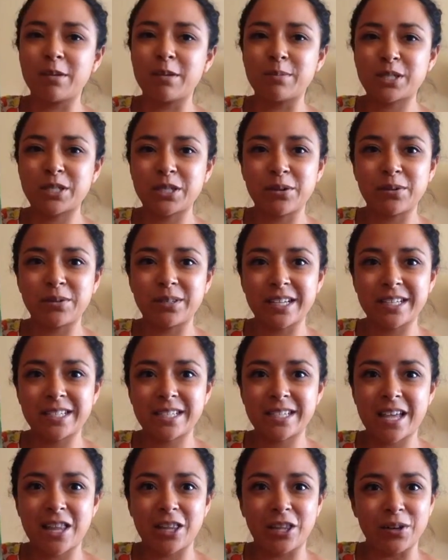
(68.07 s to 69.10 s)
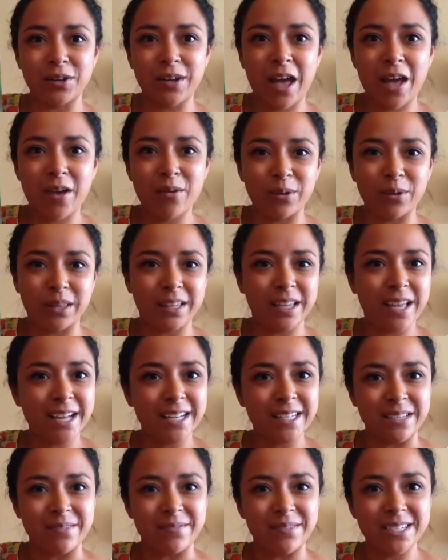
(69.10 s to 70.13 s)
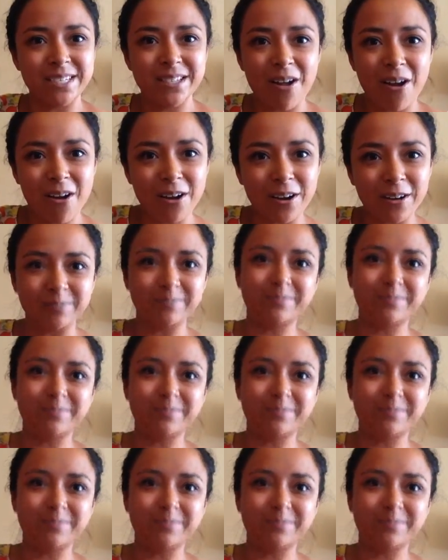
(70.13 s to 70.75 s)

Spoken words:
So let's look at what the activities are.